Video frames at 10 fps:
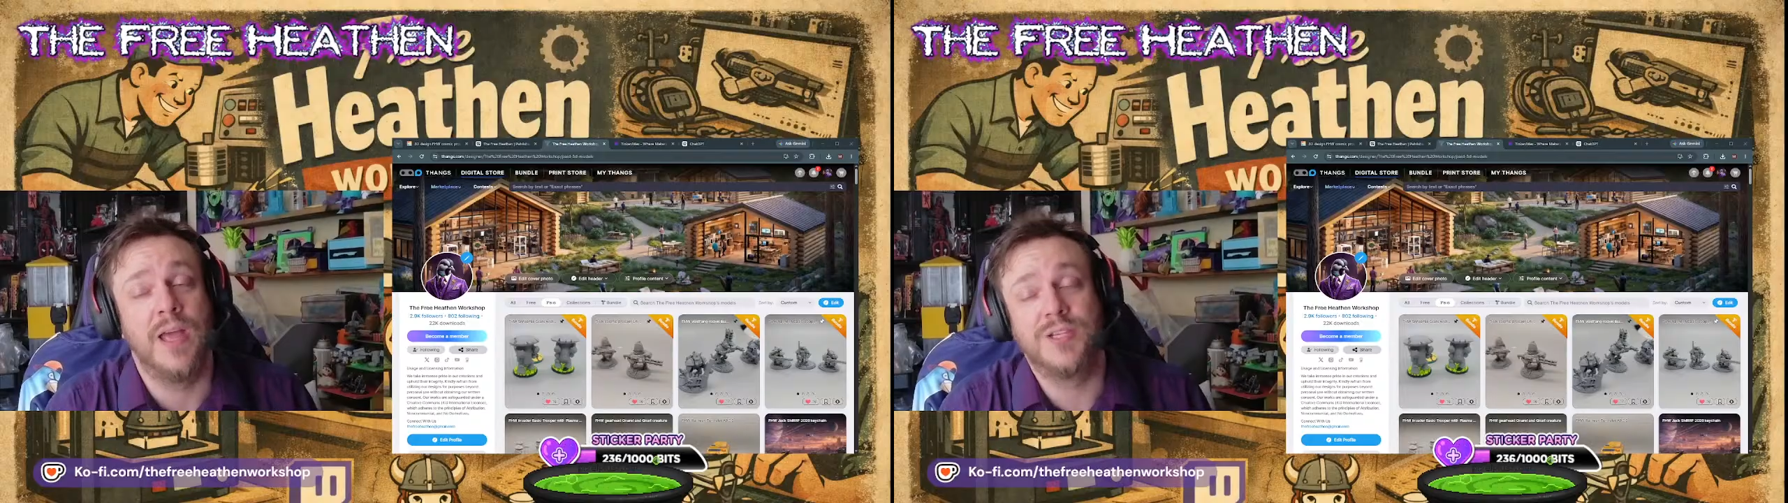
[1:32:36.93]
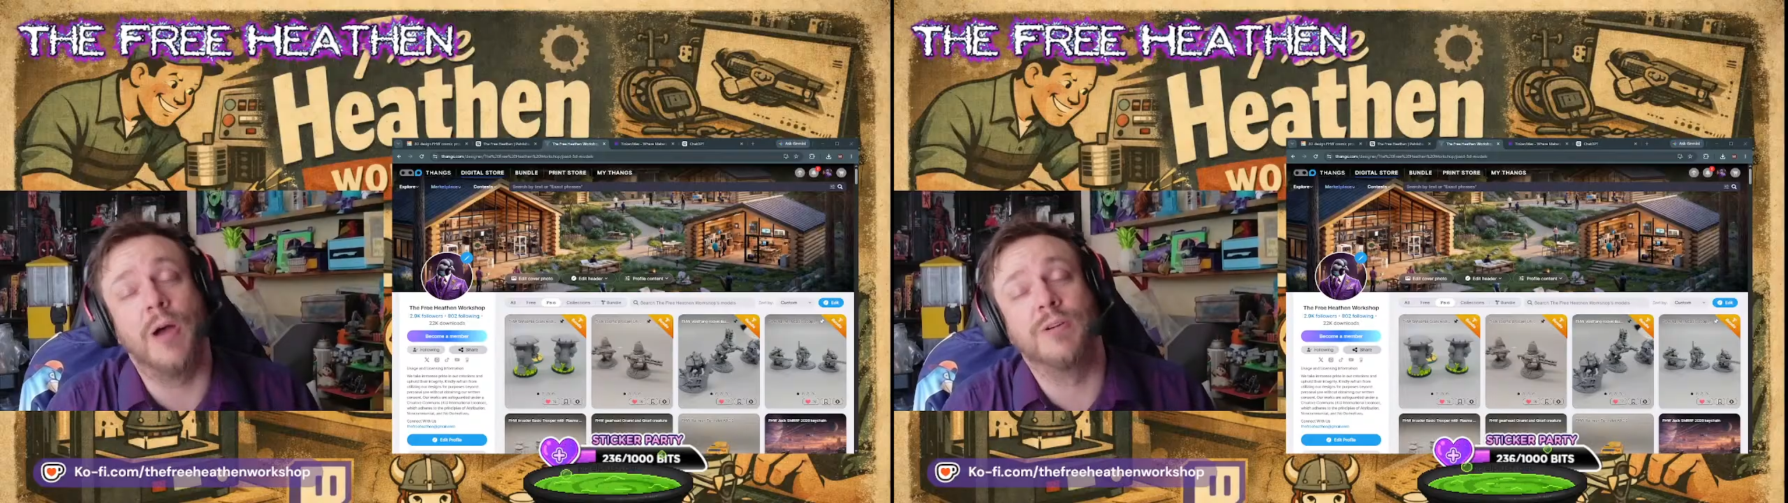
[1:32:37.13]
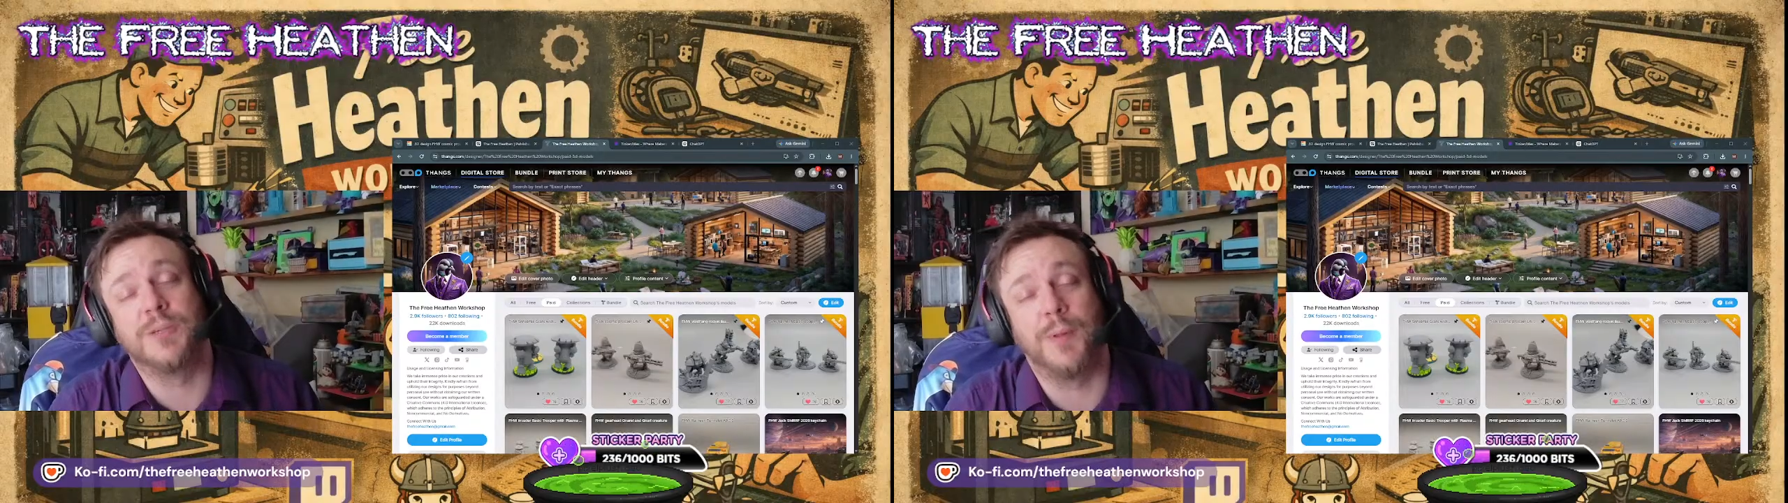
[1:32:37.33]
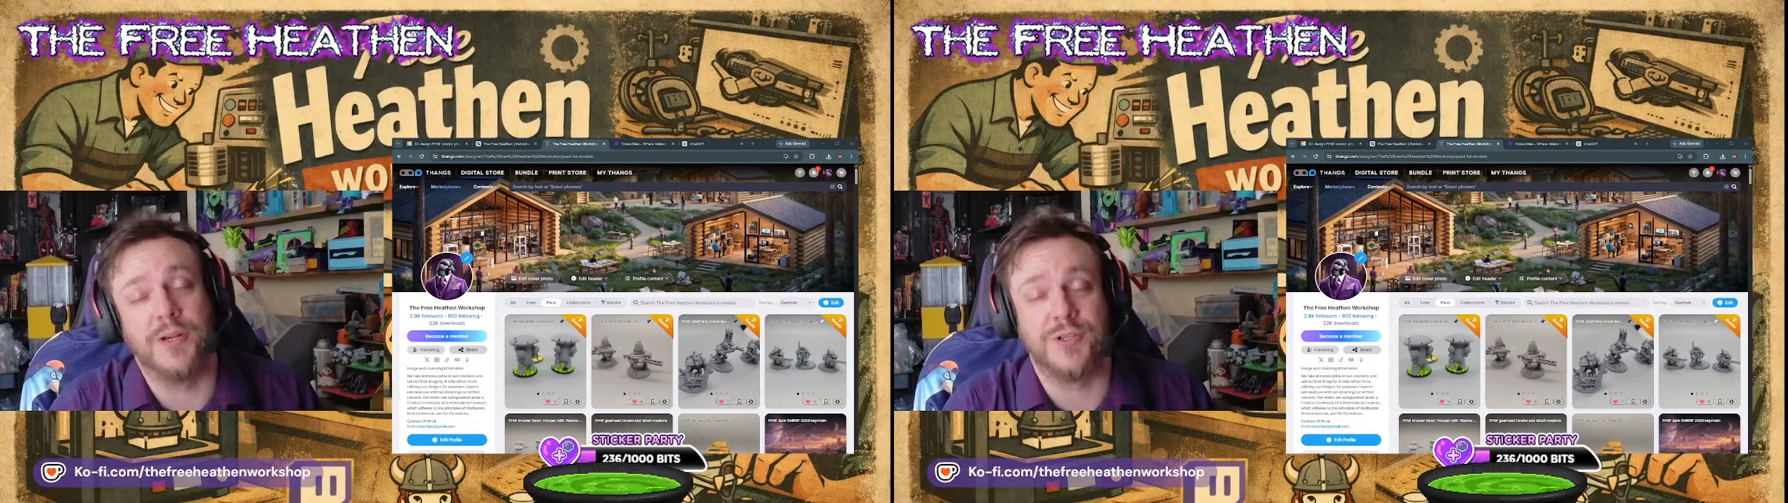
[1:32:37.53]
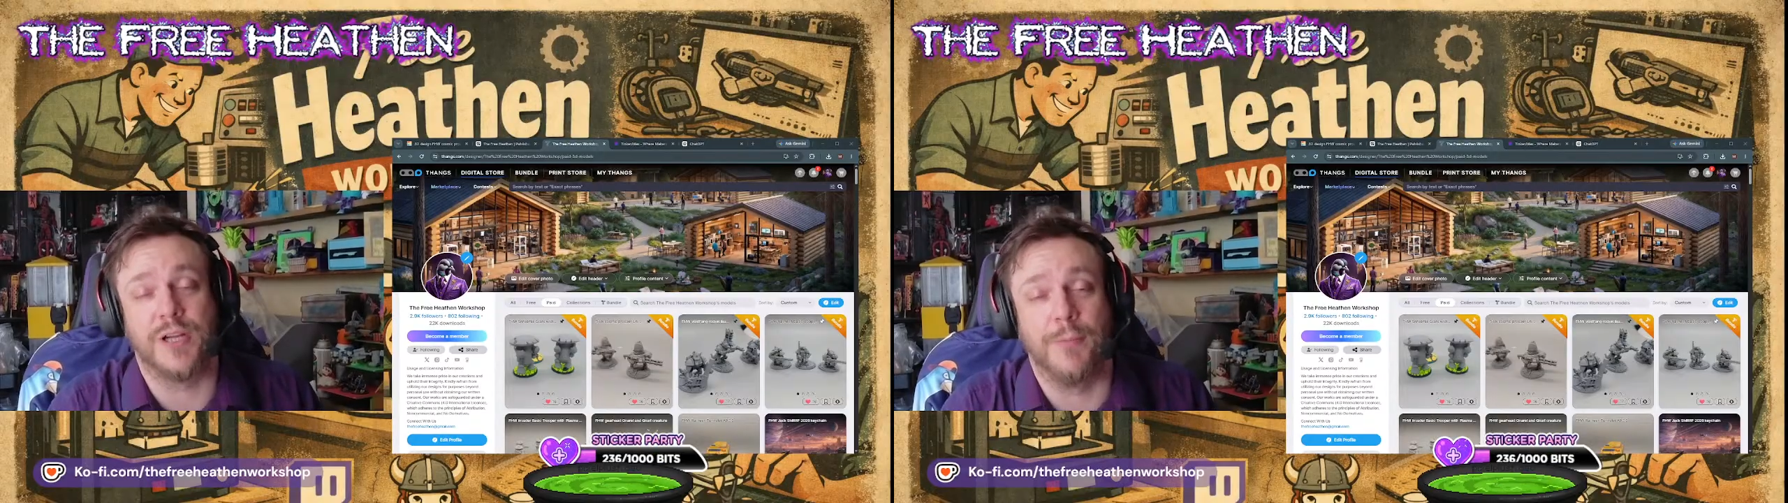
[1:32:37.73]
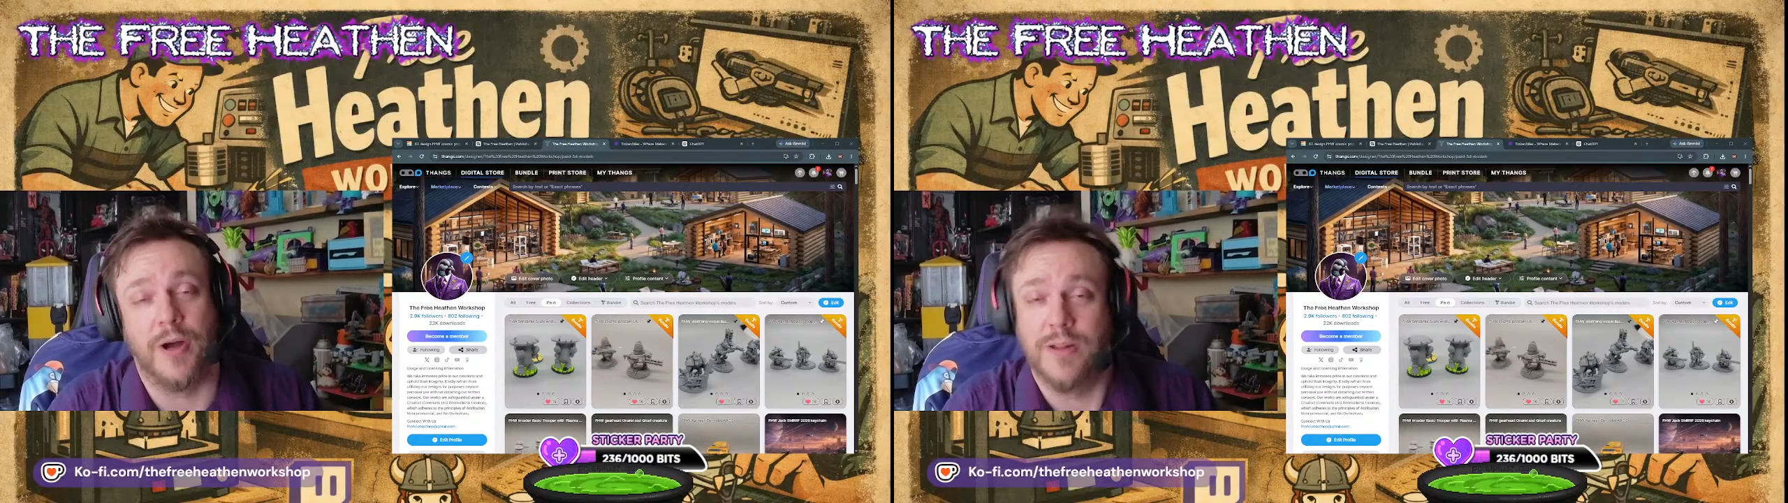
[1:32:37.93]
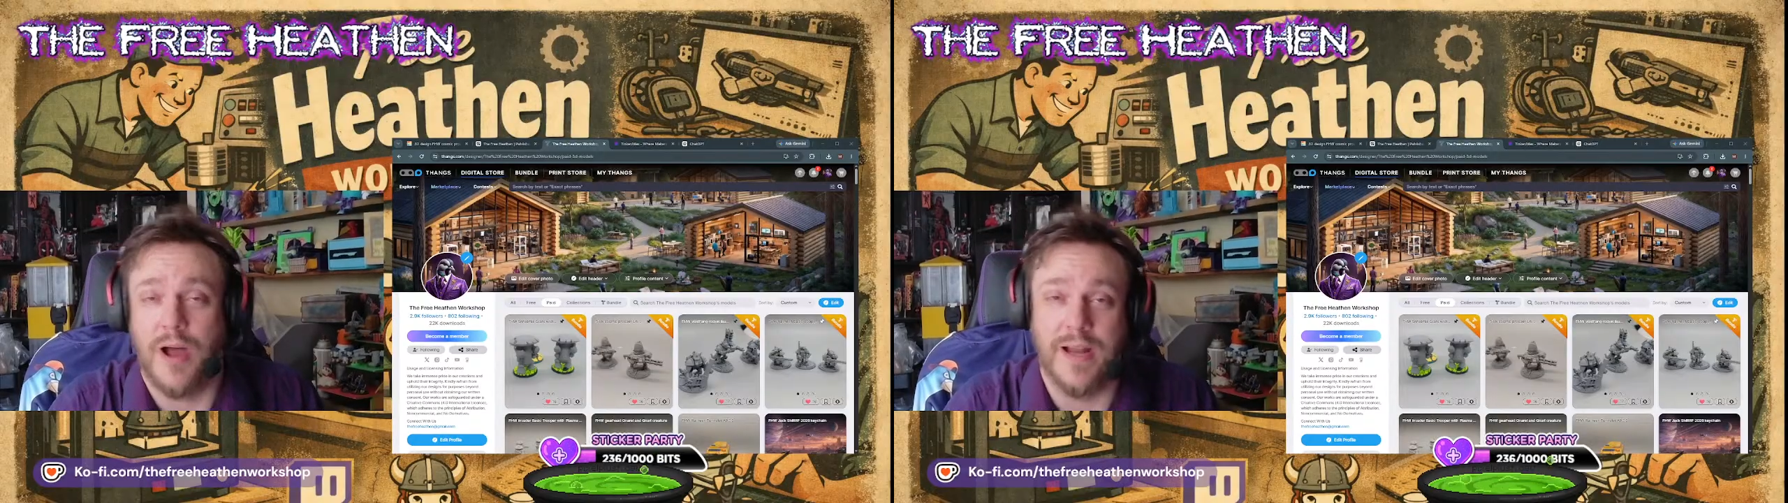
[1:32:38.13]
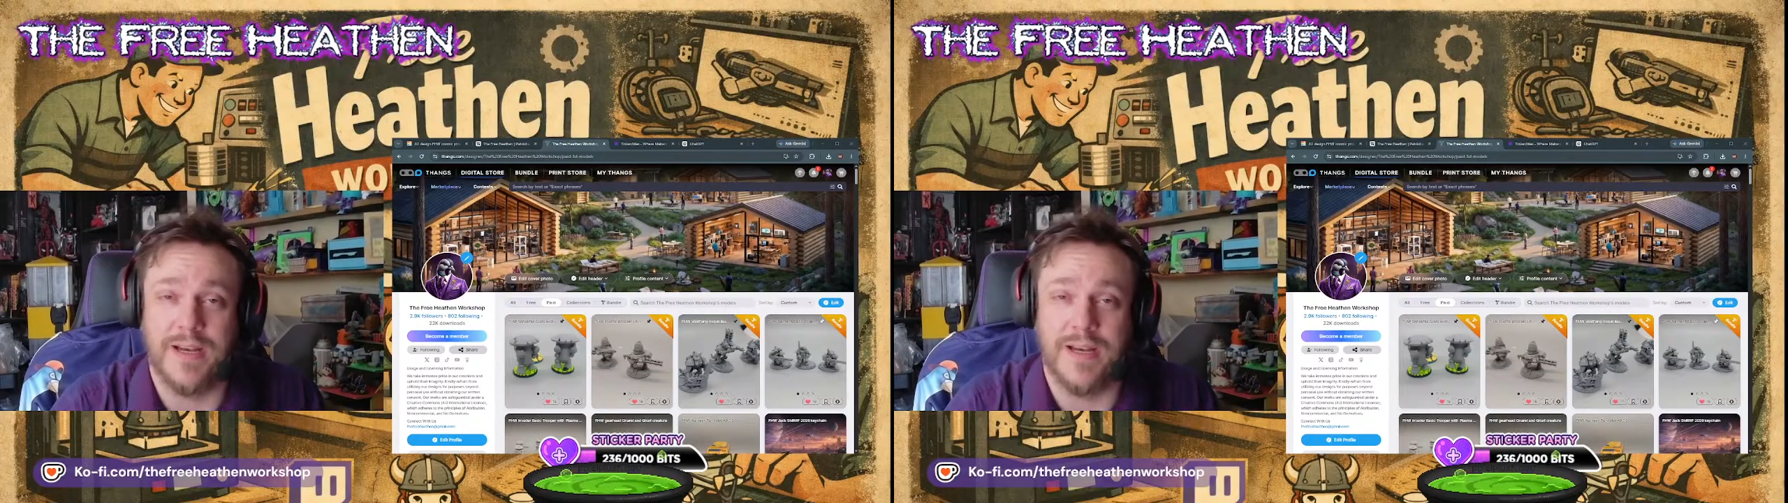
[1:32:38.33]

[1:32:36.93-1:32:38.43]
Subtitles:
It's always a pleasure to come online